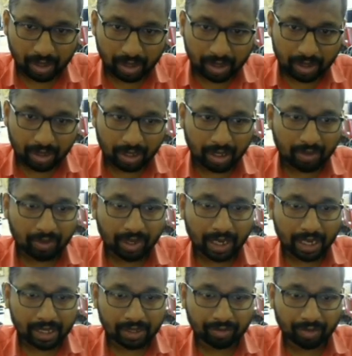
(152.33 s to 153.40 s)
The lever
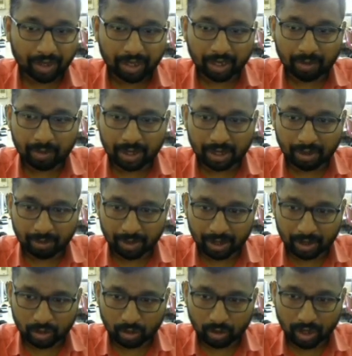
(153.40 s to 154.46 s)
has a fulcrum in the middle.
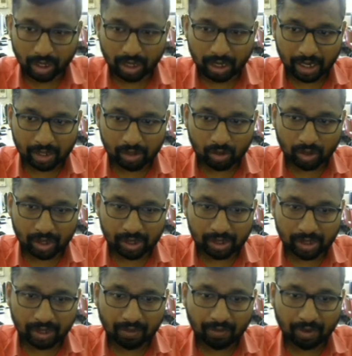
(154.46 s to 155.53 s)
So here as you can
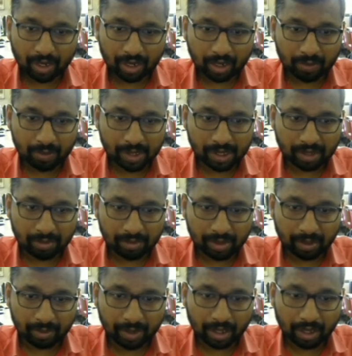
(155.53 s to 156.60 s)
see fulcrum is in the
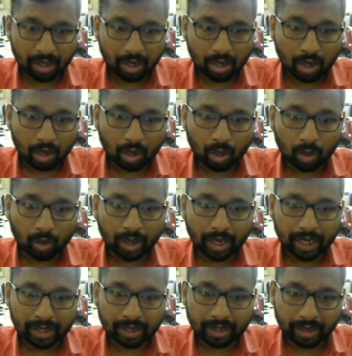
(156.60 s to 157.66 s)
middle. Load
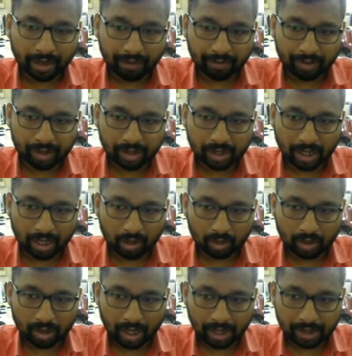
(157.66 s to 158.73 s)
and the efforts are on
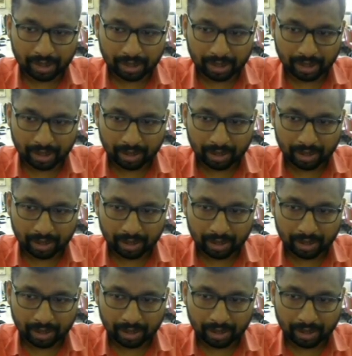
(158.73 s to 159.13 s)
the either side.